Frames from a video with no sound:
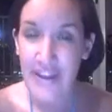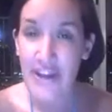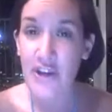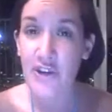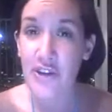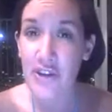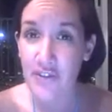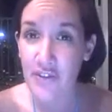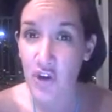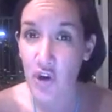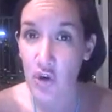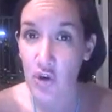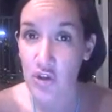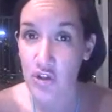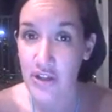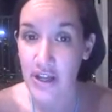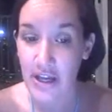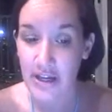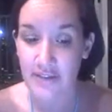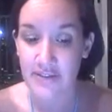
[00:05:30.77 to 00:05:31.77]
they don't give you a
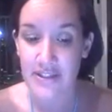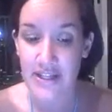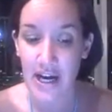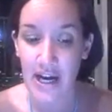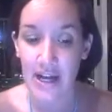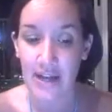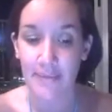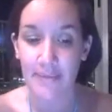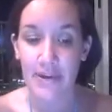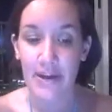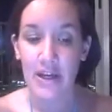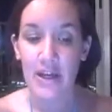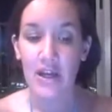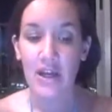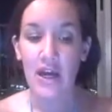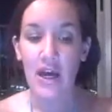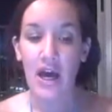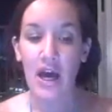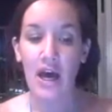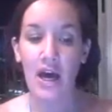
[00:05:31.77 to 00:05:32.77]
whole lot of time.
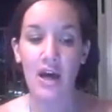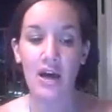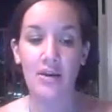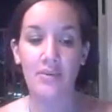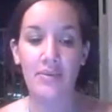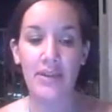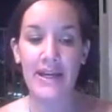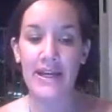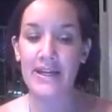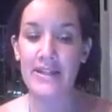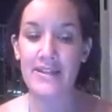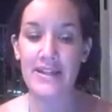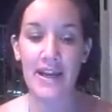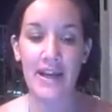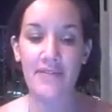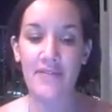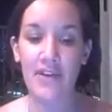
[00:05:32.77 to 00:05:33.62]
Like I said,